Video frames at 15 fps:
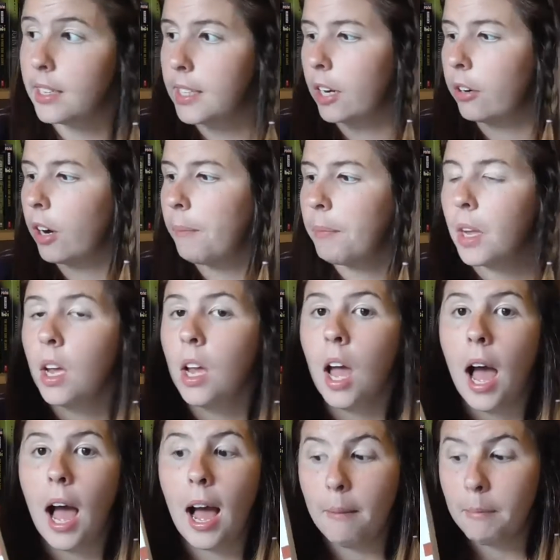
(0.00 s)
etc.
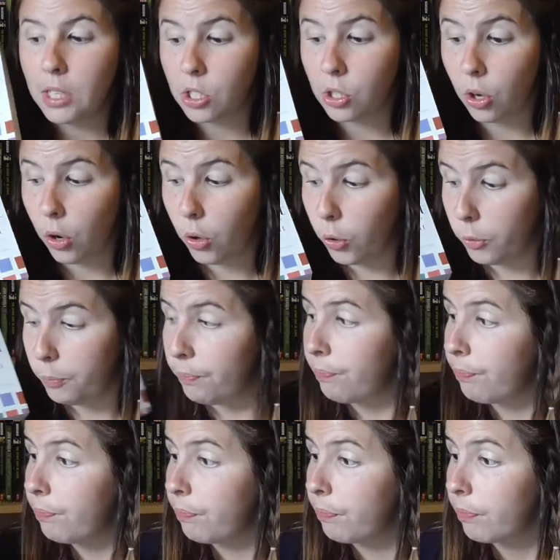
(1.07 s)
So
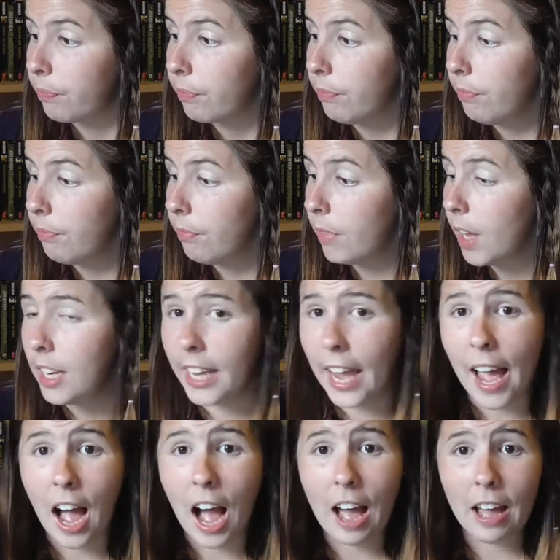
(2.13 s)

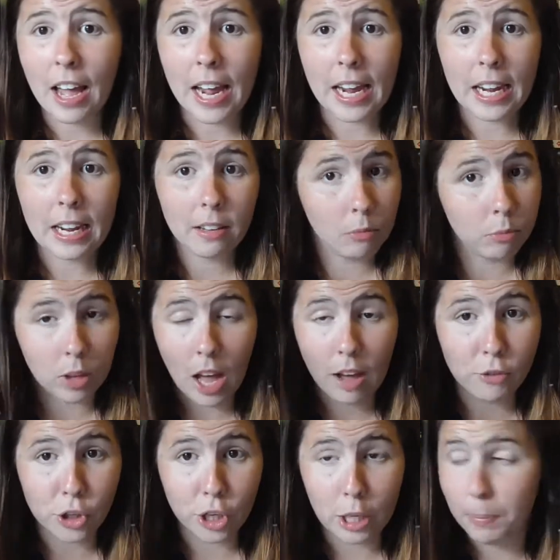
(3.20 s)
yeah, I
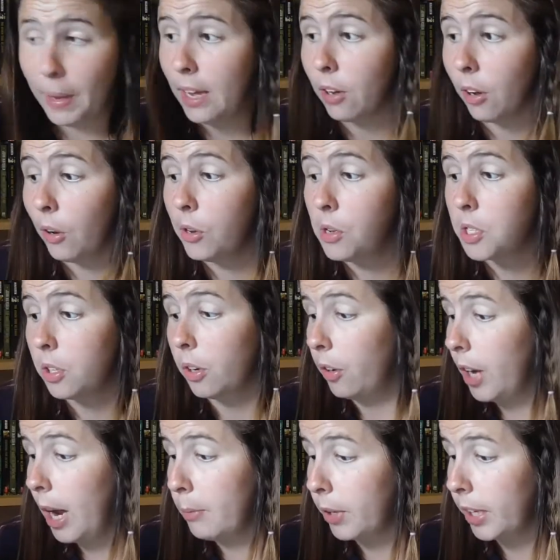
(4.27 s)
love Jodi Picou, so
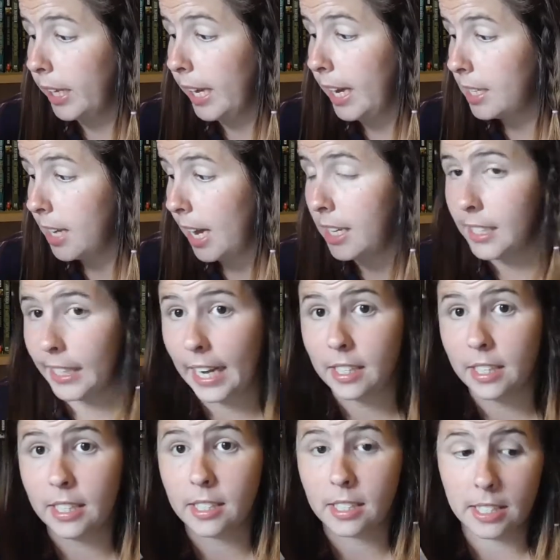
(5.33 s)
I'm really excited to
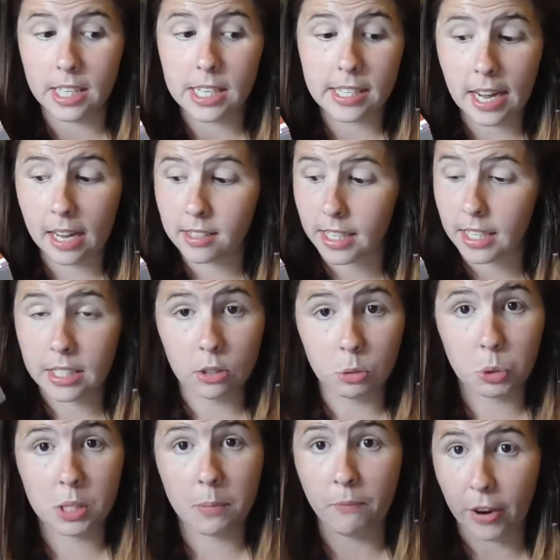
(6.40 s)
get to this because this sounds like it
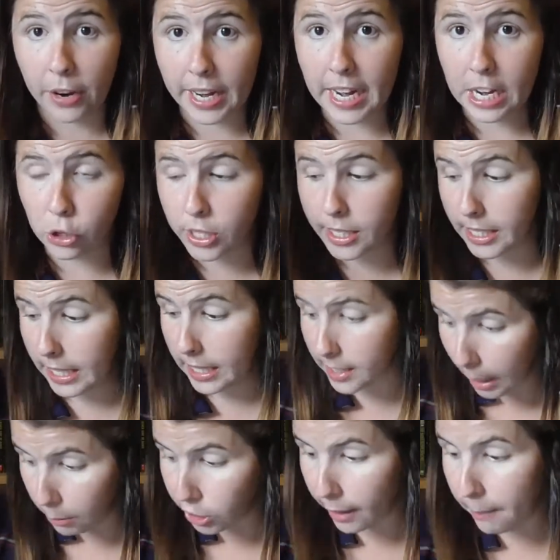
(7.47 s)
deals with some very interesting
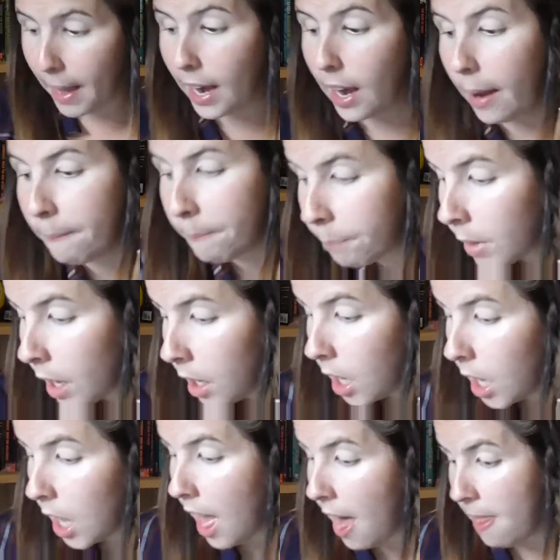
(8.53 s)
subject matter.
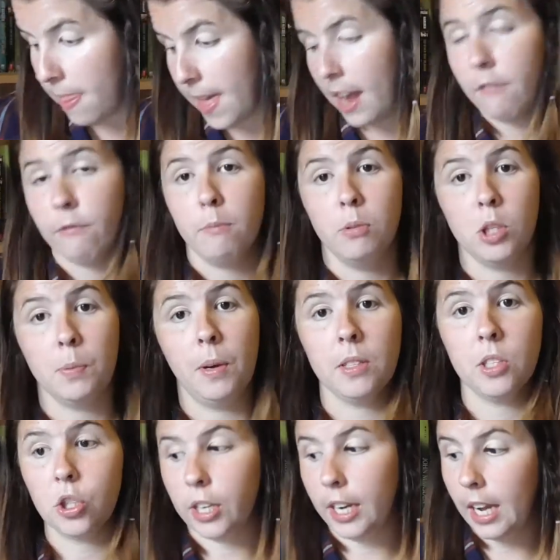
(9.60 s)
Then from Book
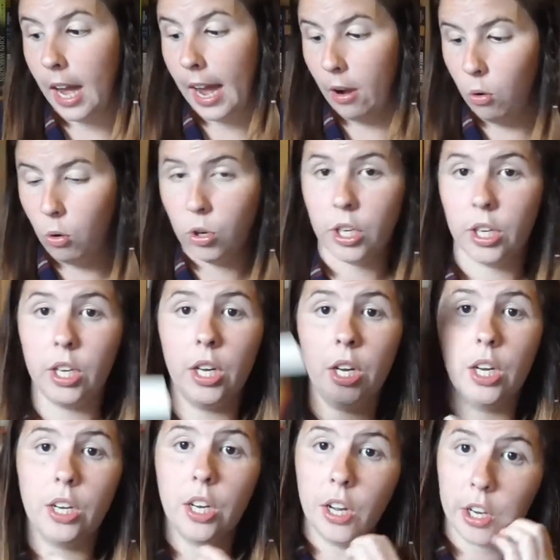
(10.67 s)
Depository, I
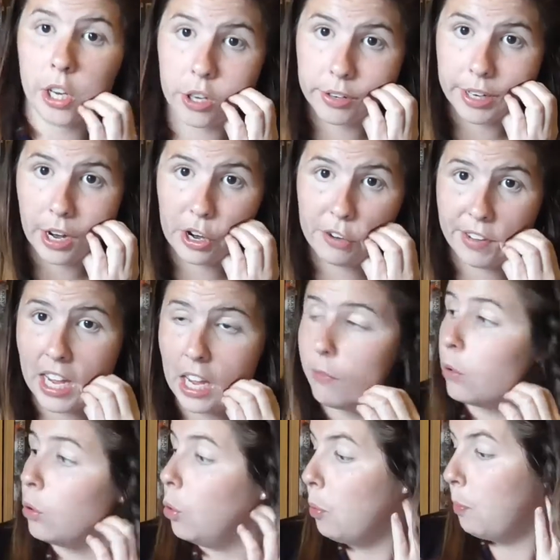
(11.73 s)
ordered Career of
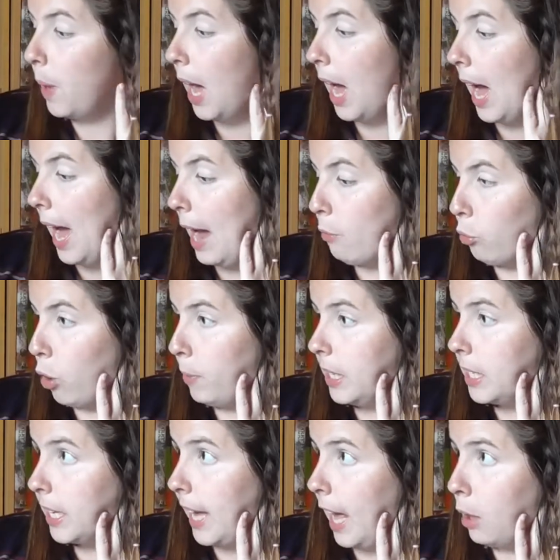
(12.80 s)
Evil by
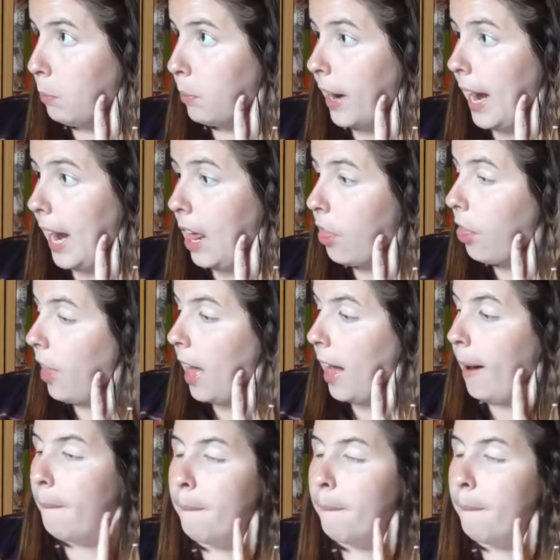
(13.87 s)
Robert Galbraith.